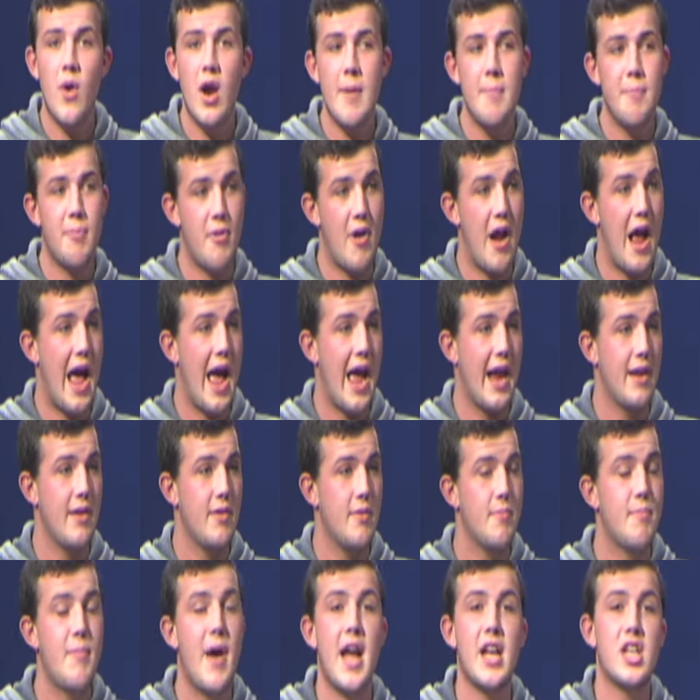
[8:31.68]
pride
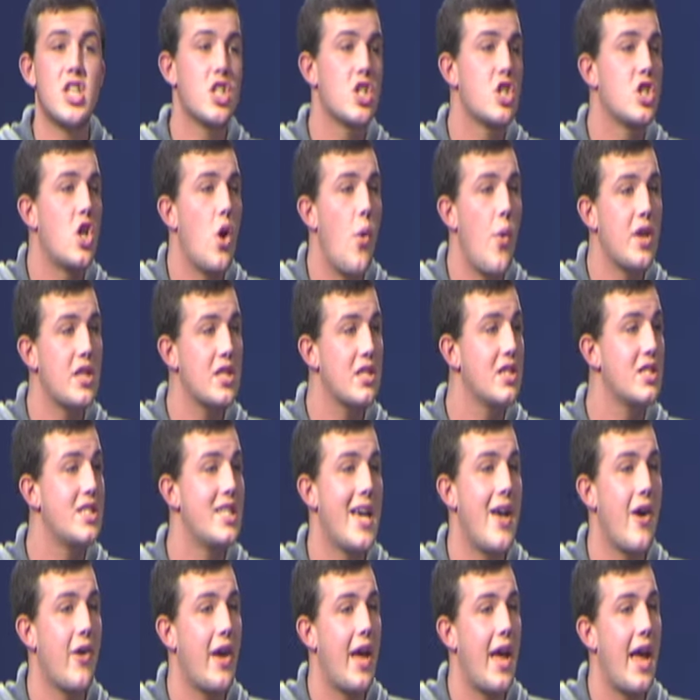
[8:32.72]
by just going to the
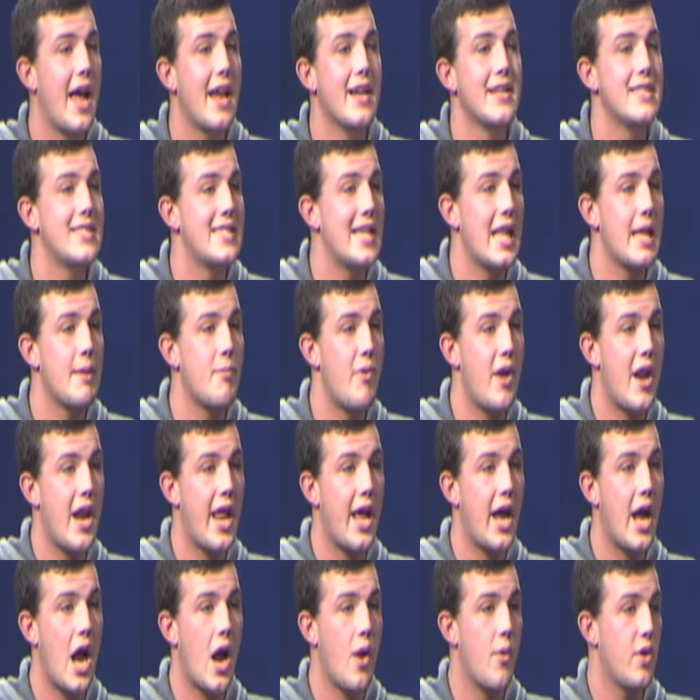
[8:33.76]
tailgate and
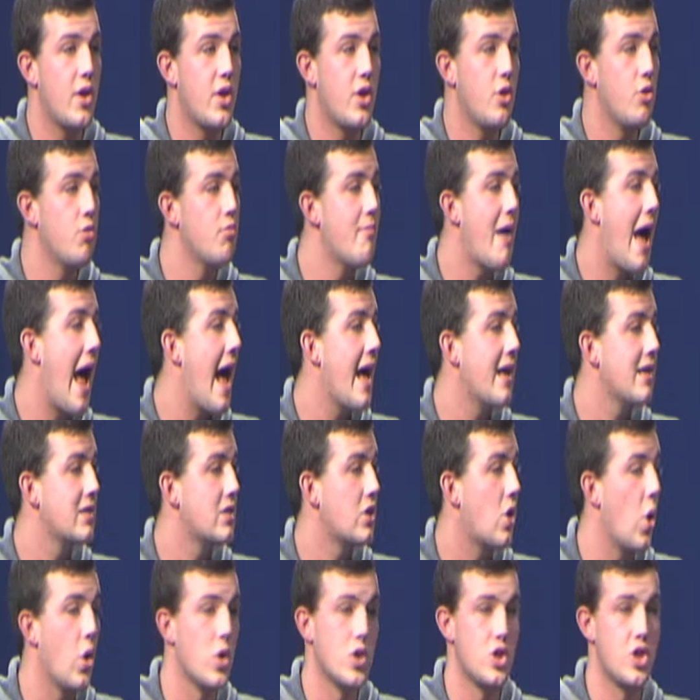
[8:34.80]
celebrating our UMass
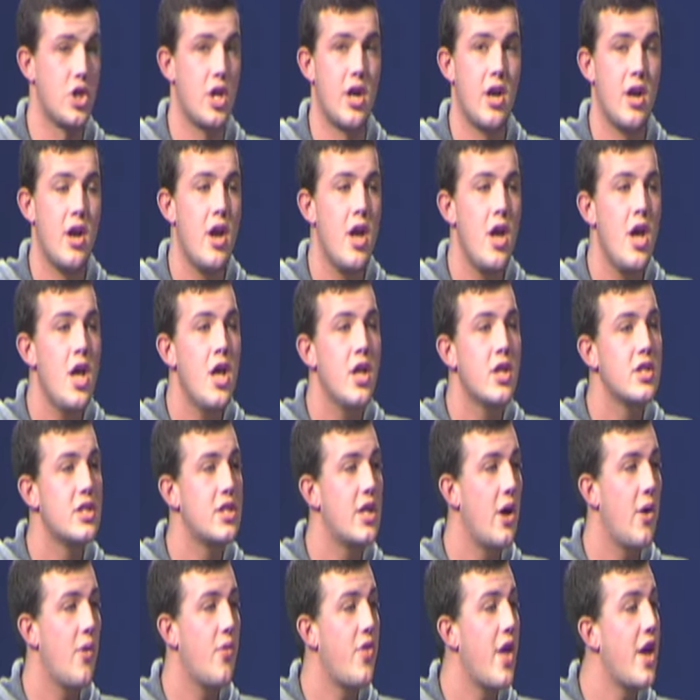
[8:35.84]
culture.
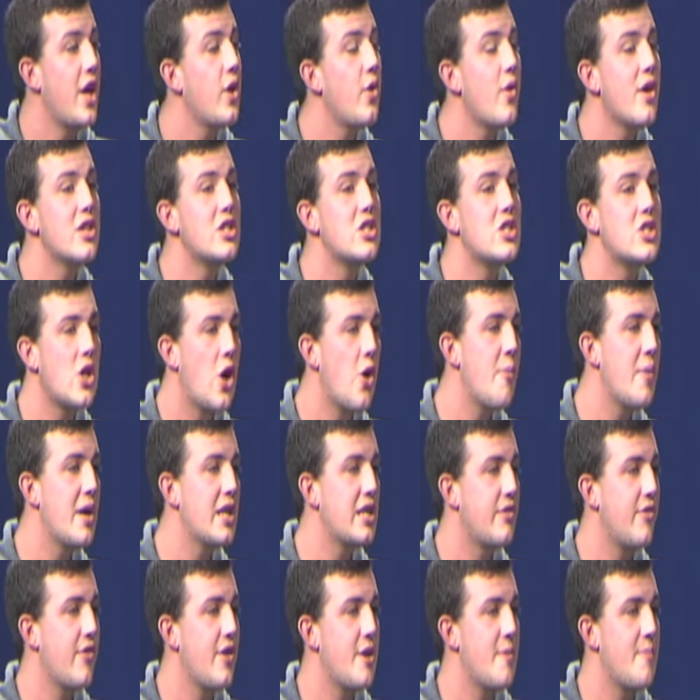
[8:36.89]
So thank you guys so much
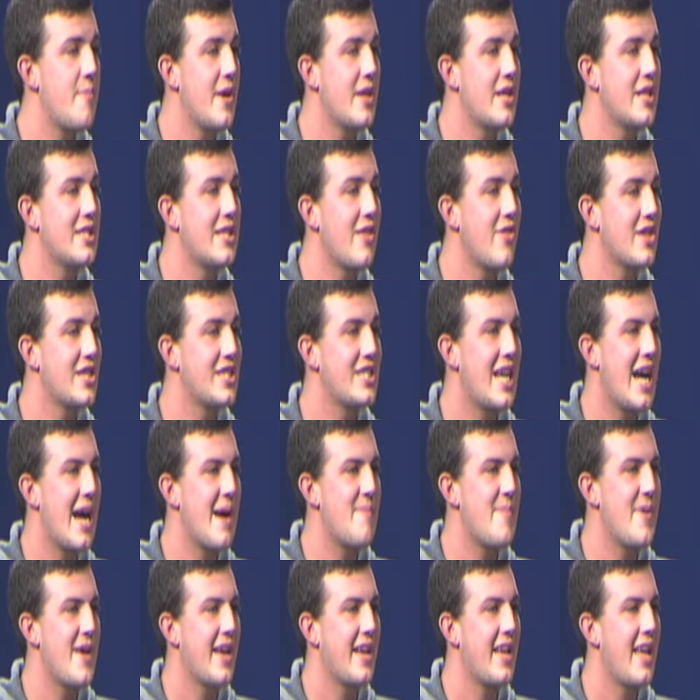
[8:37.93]
for your opinions on this
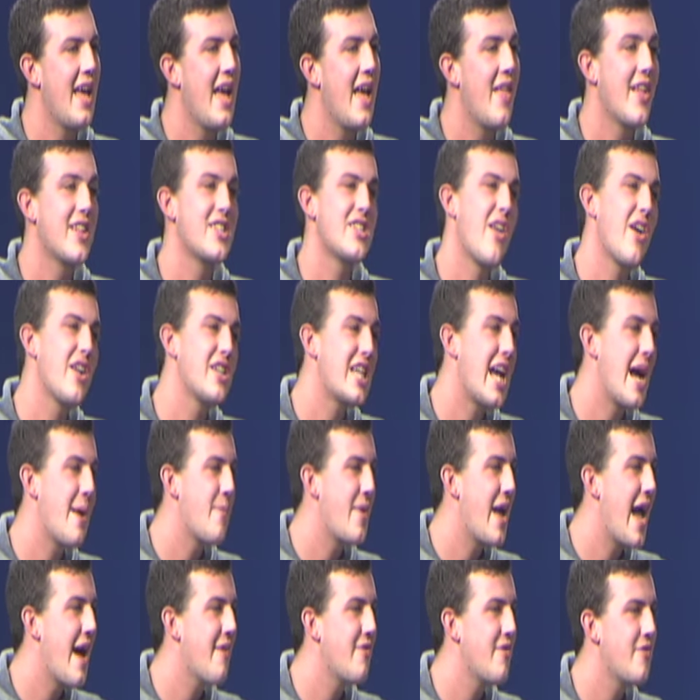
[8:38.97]
topic. That's all the time we
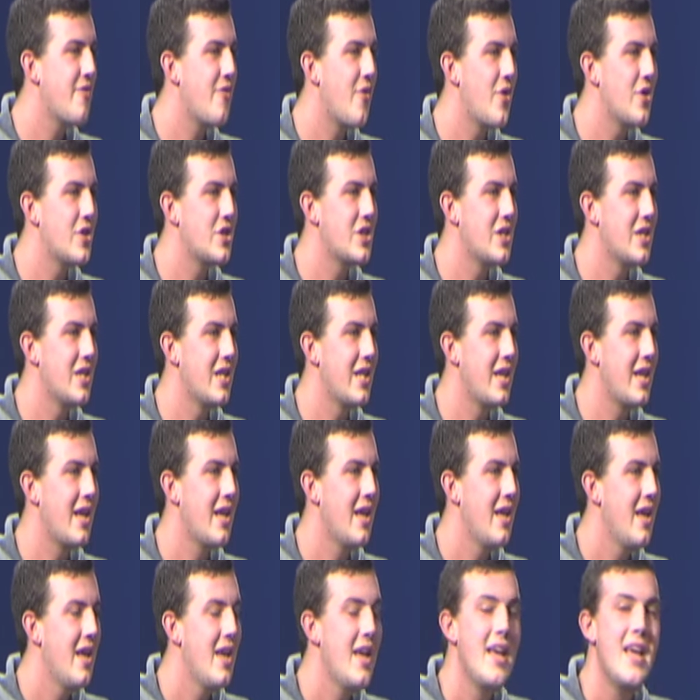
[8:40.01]
have, unfortunately.
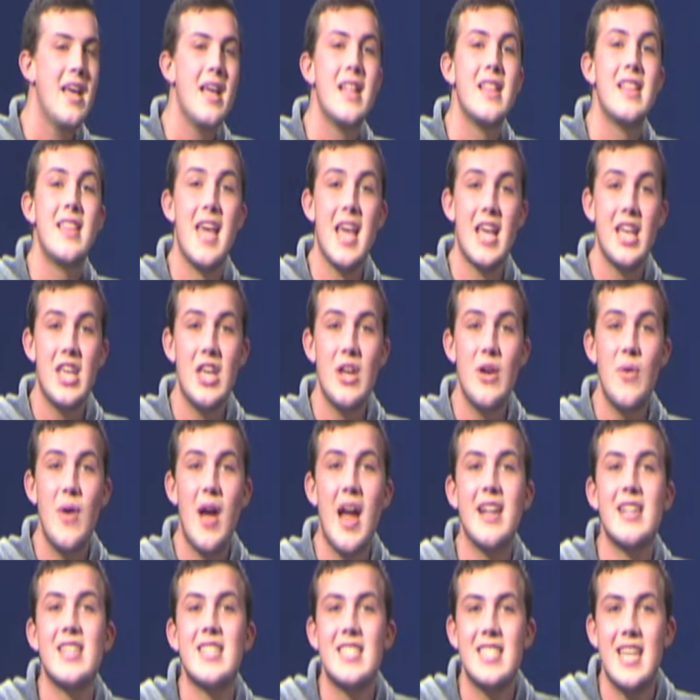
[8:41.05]
Thank you,
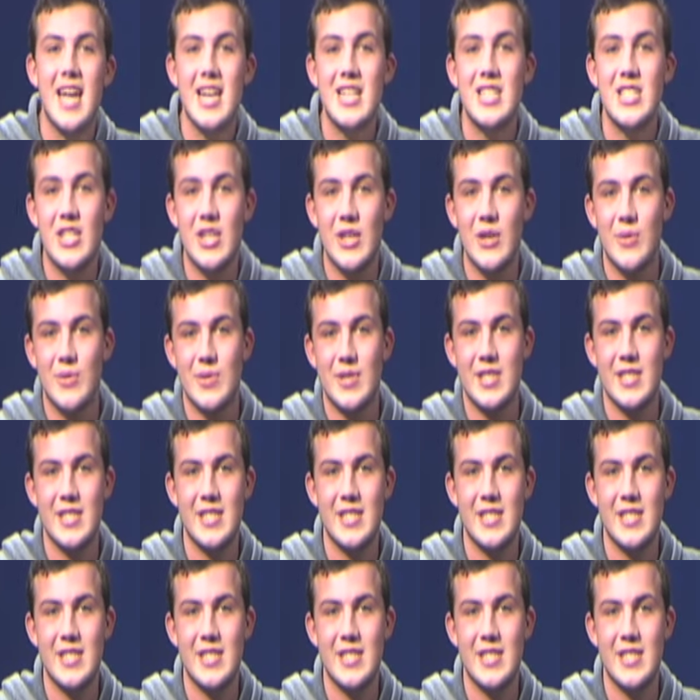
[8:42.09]
and stay tuned.